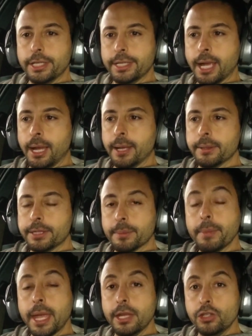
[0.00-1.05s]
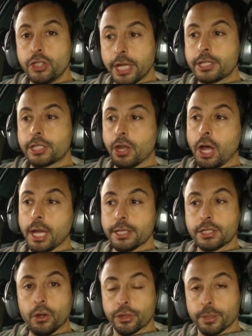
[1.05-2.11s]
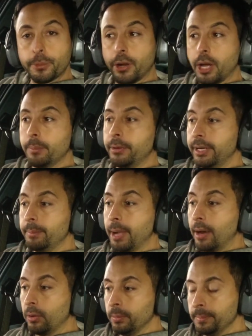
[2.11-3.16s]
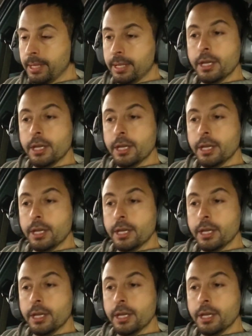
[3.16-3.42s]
the main jet size on the primary barrel,